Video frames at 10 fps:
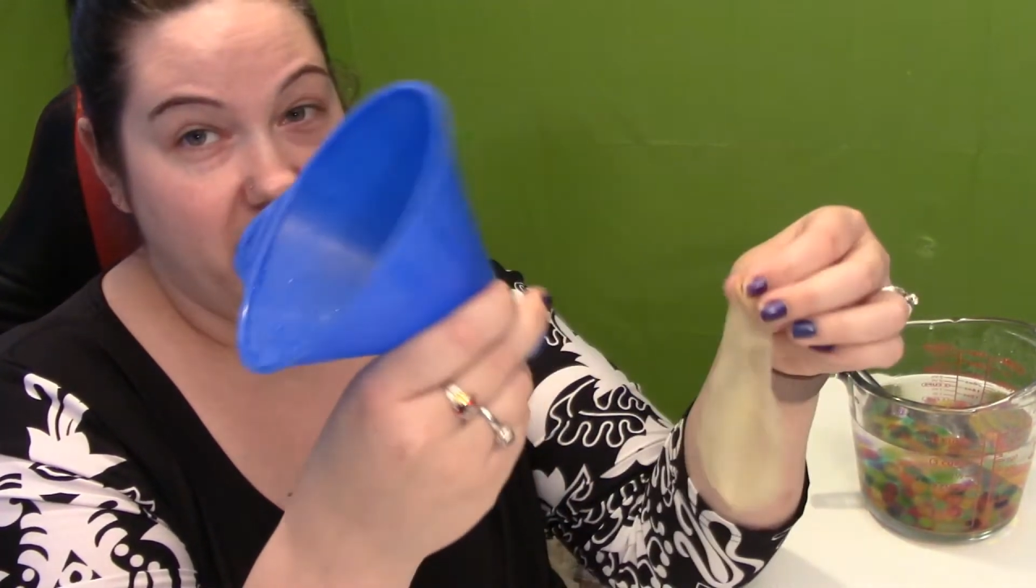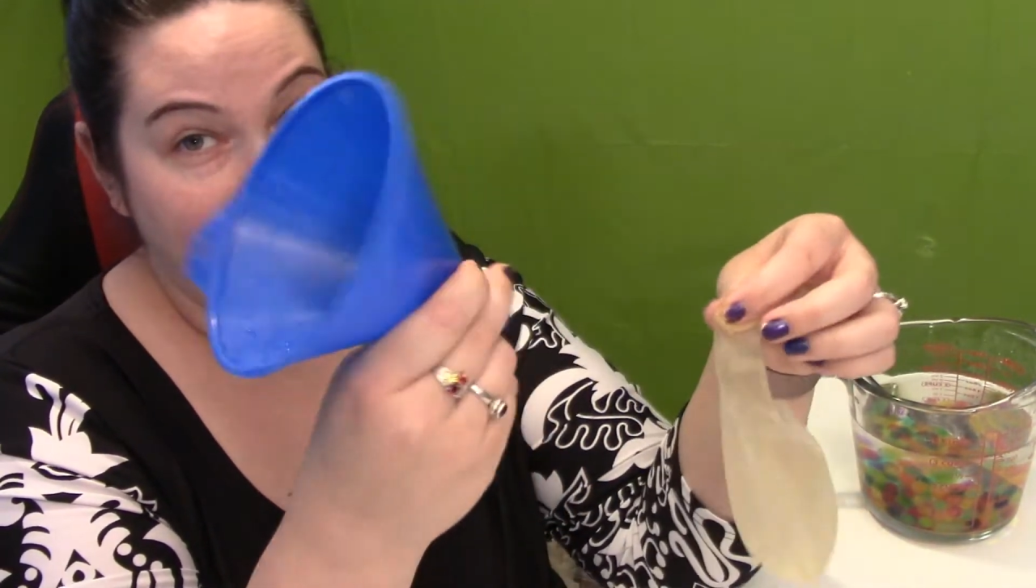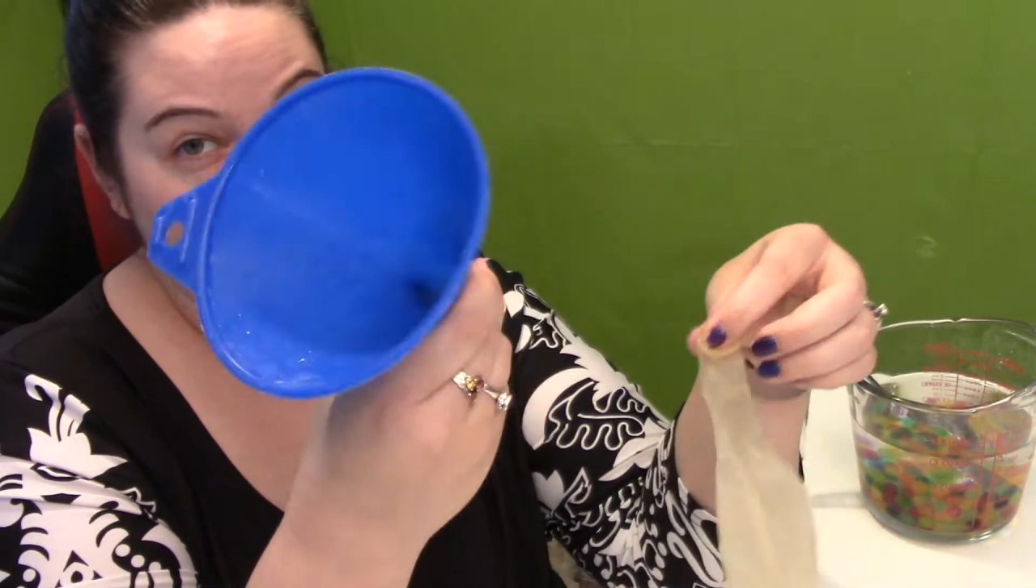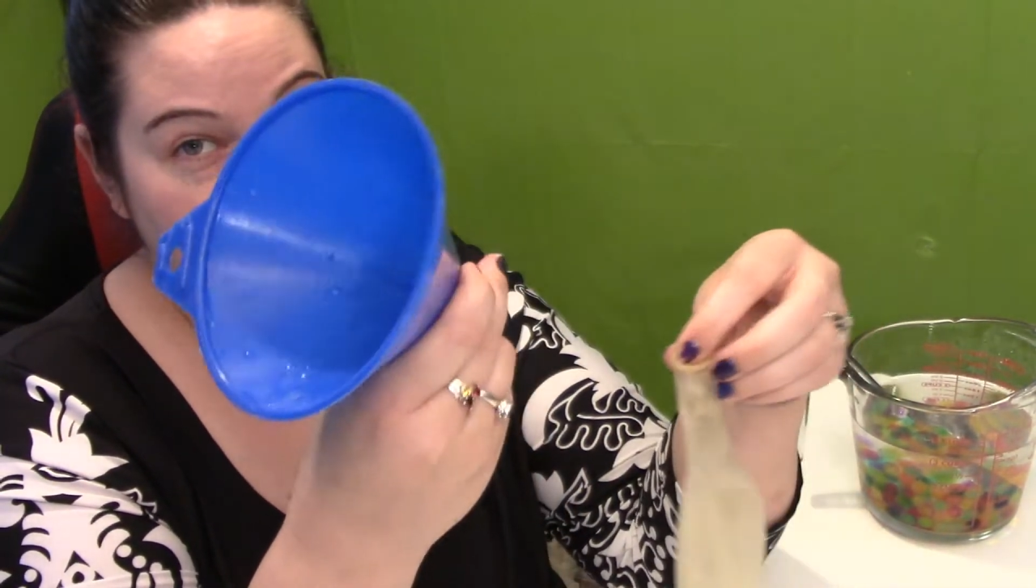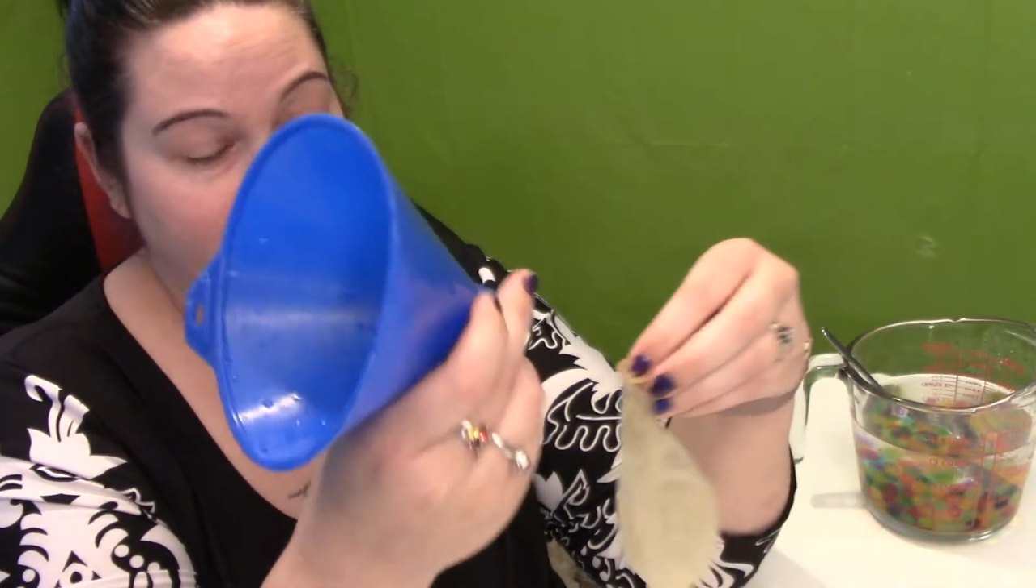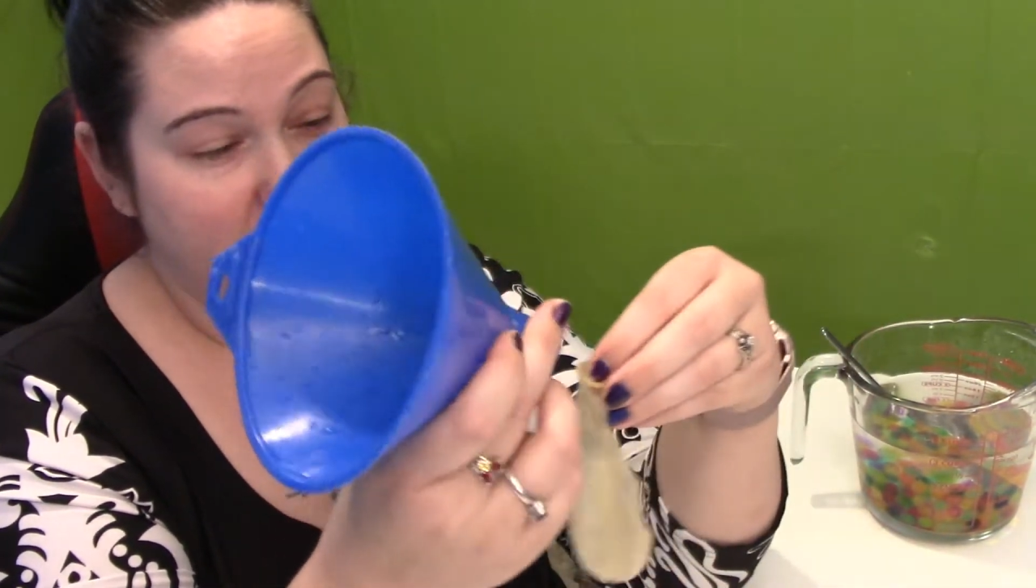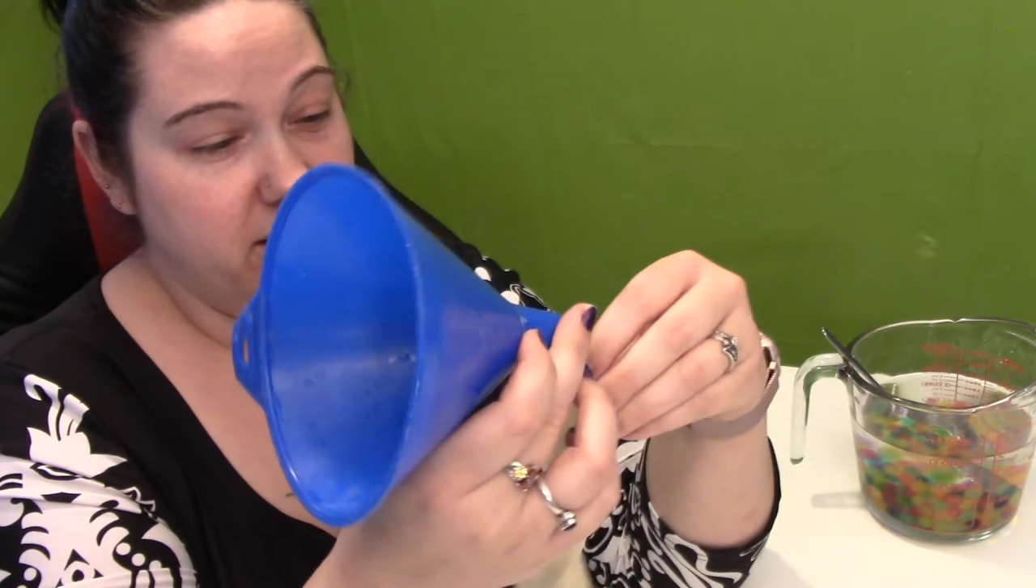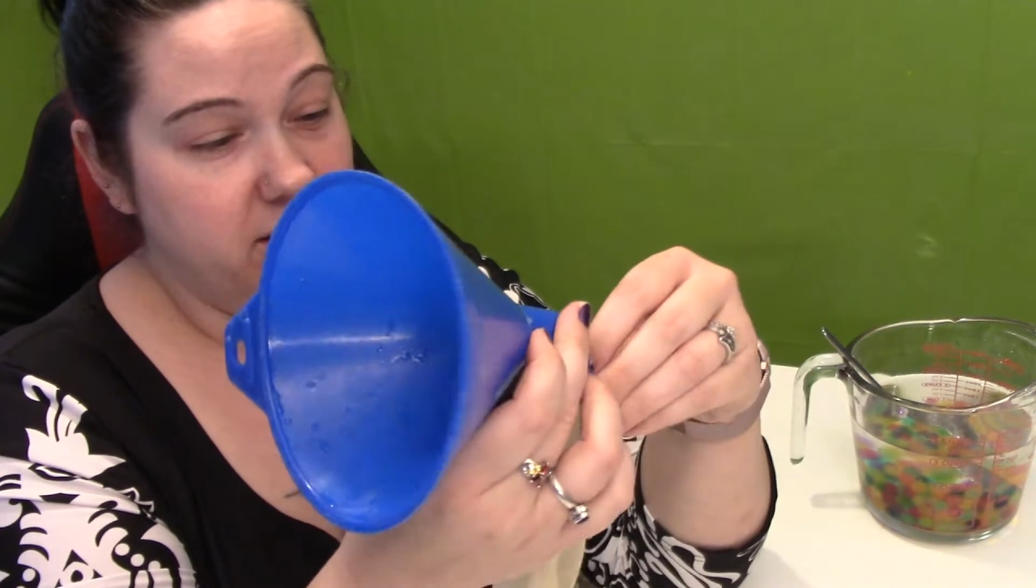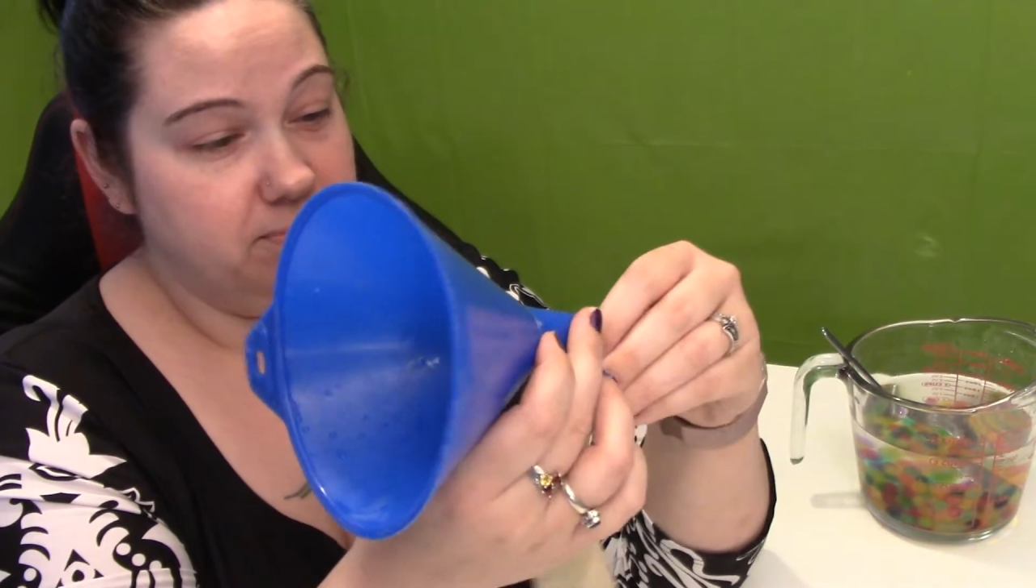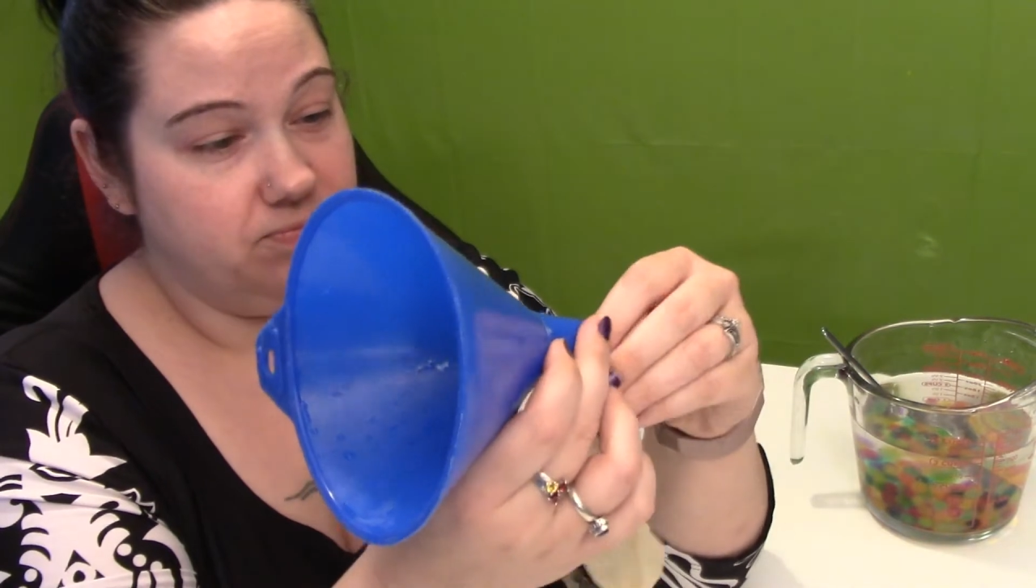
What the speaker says: our funnel here.